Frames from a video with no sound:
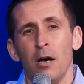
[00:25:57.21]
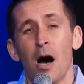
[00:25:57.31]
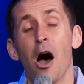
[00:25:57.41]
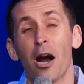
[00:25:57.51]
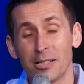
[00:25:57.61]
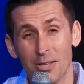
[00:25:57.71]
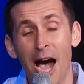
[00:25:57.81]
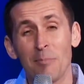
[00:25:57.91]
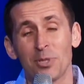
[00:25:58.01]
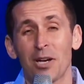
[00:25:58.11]
hard
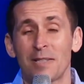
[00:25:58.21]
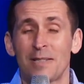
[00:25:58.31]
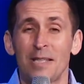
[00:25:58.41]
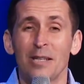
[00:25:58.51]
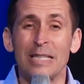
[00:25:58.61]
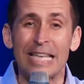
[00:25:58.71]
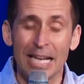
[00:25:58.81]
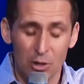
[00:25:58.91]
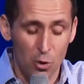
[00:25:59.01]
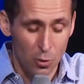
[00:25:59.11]
times are still
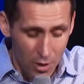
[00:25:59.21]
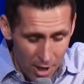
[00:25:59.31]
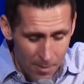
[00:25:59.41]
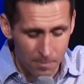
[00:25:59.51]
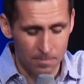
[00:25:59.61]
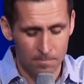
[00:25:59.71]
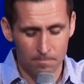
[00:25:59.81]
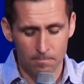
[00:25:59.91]
yet to come.